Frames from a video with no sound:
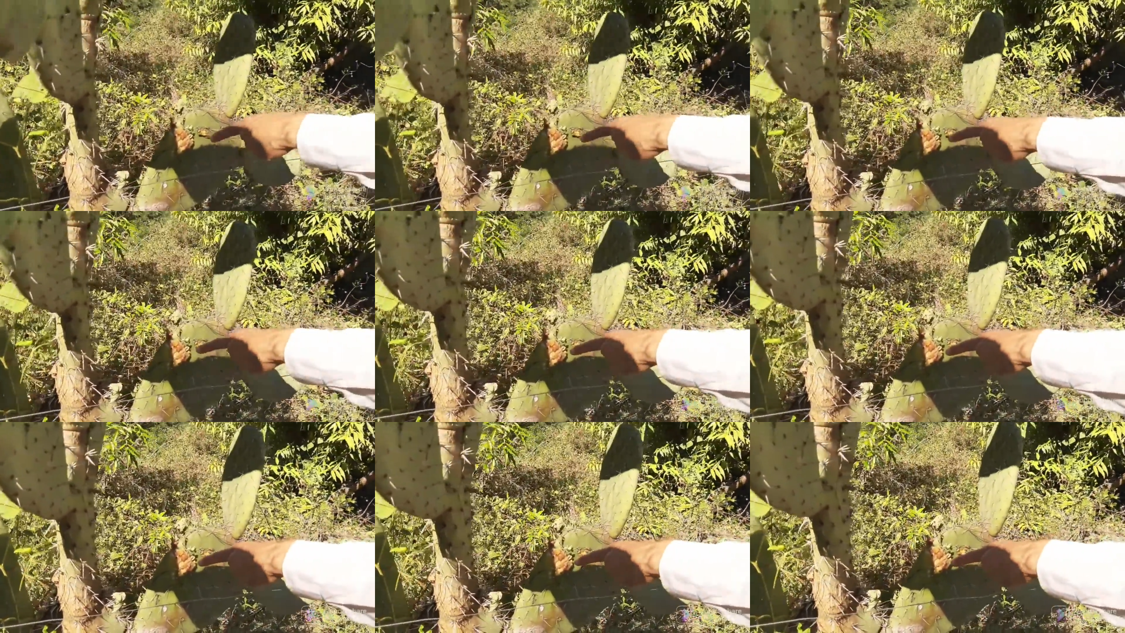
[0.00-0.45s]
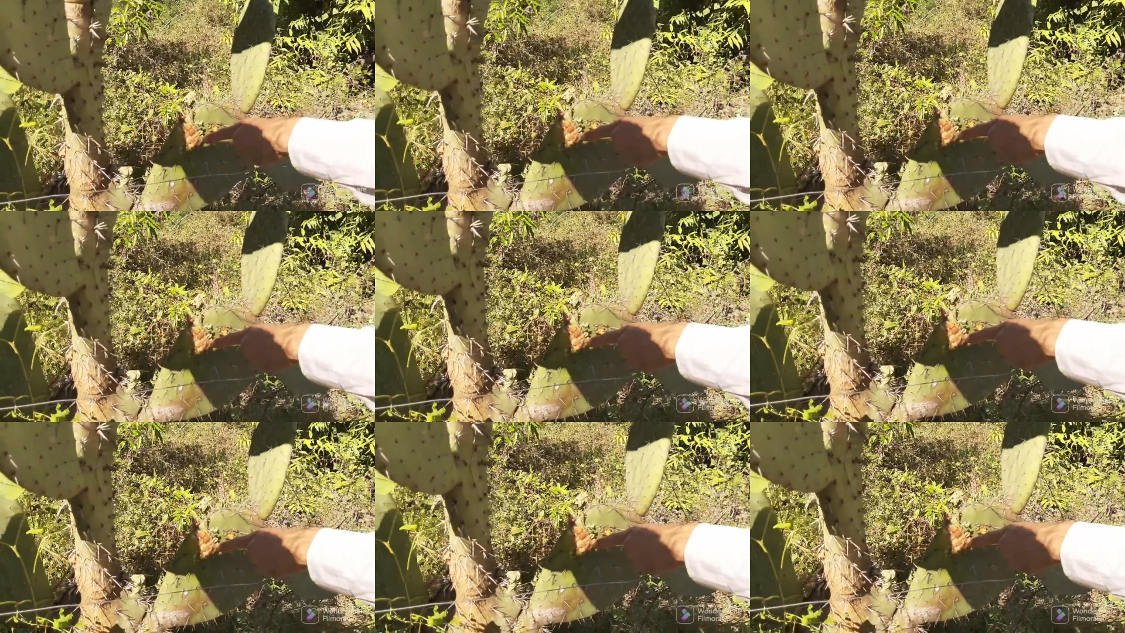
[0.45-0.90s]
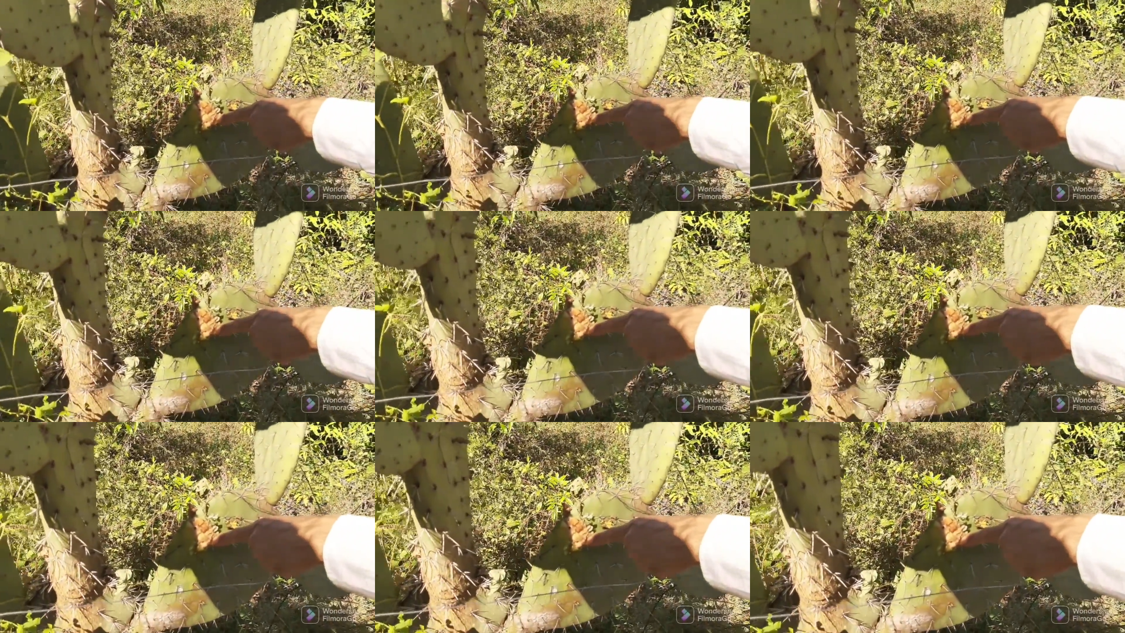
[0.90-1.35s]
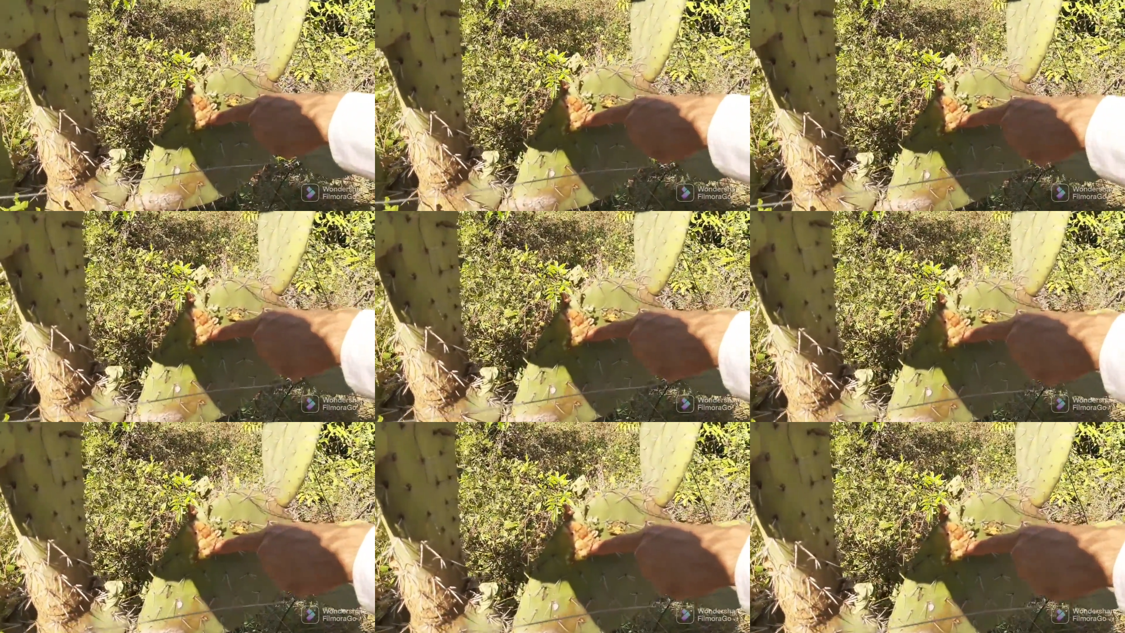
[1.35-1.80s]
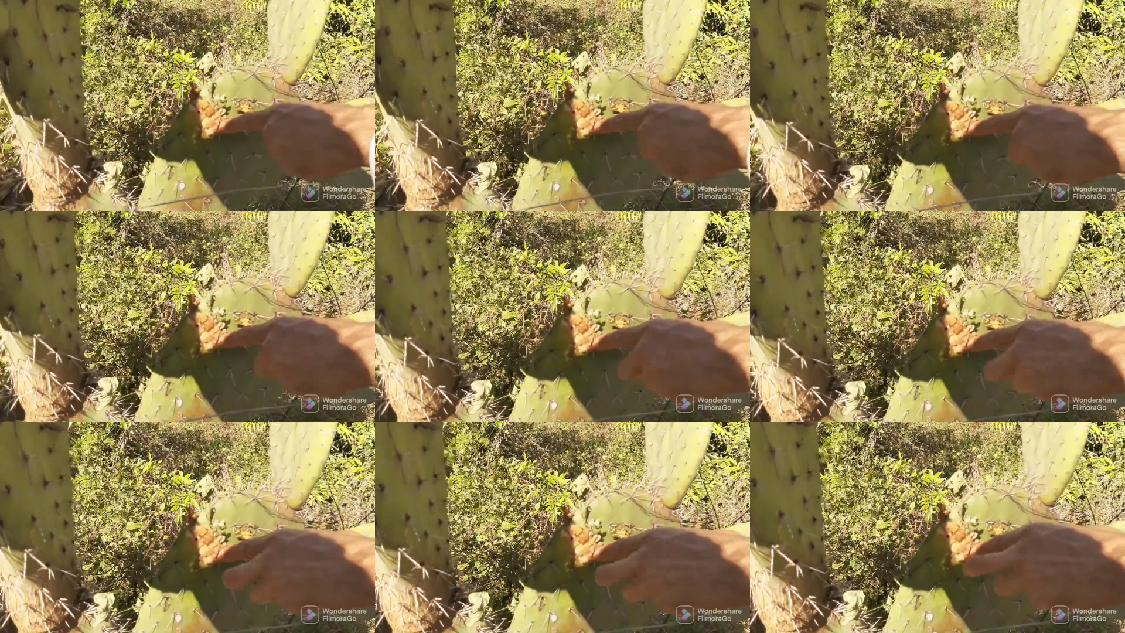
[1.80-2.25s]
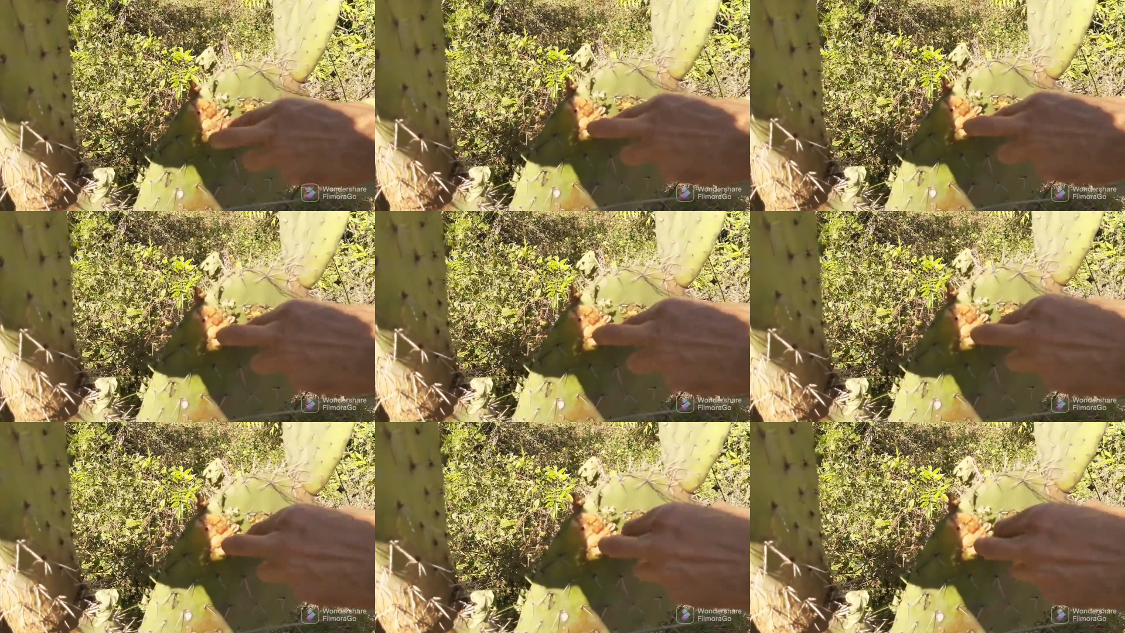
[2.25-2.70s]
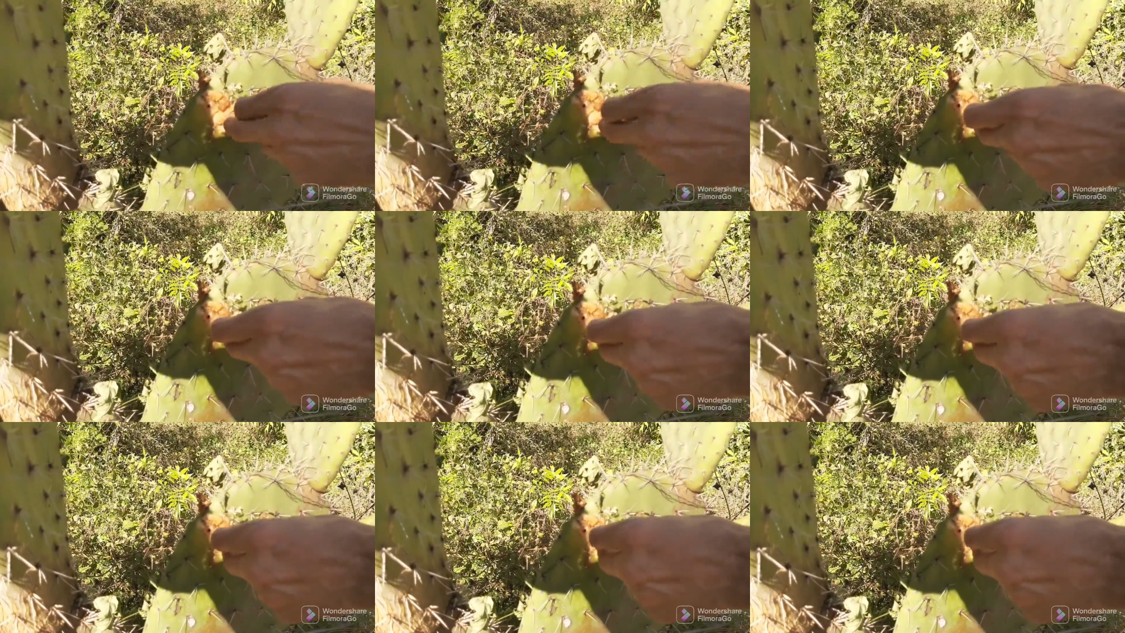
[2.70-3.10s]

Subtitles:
[unreadable: no face in view]